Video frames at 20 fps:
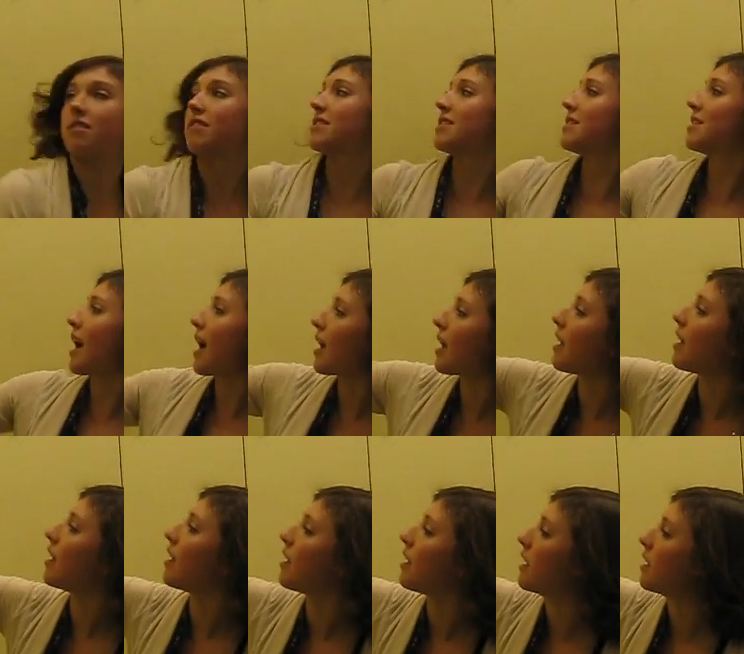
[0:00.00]

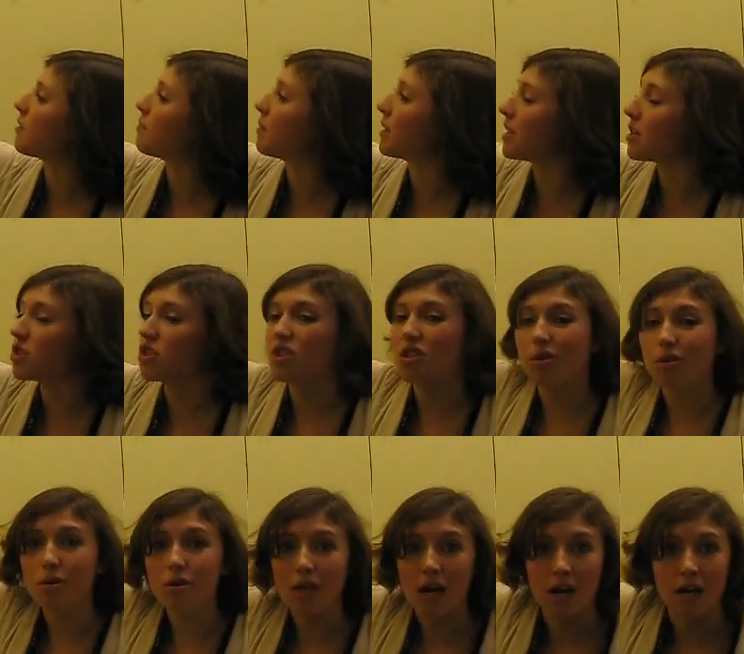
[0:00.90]
II, but he's
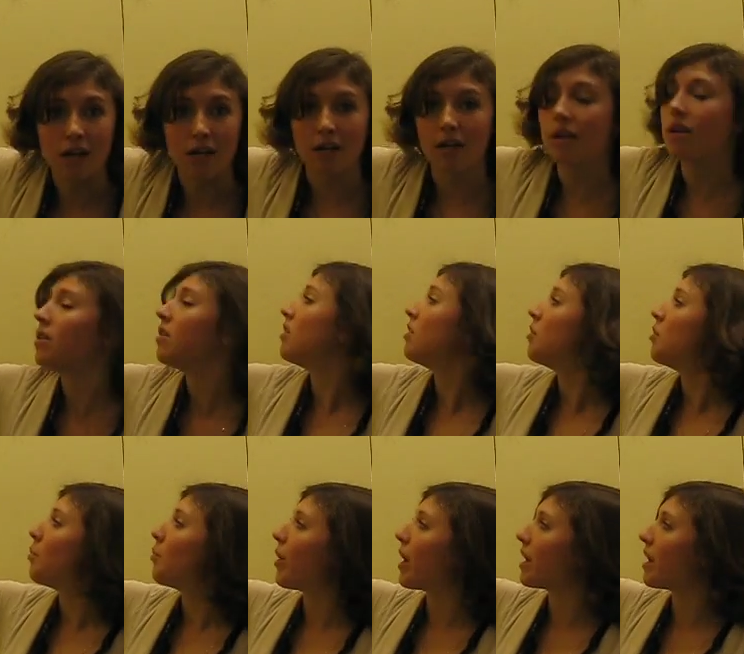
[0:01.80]
too young
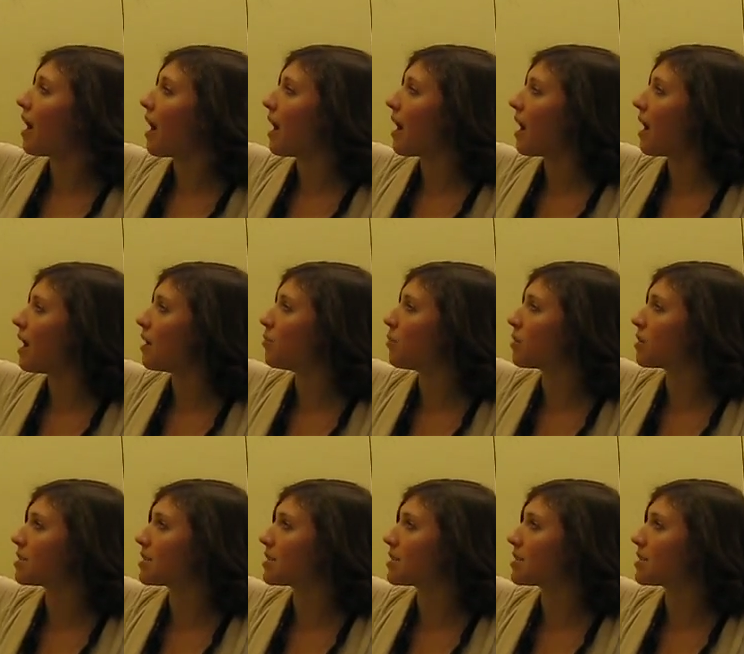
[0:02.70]
when Edward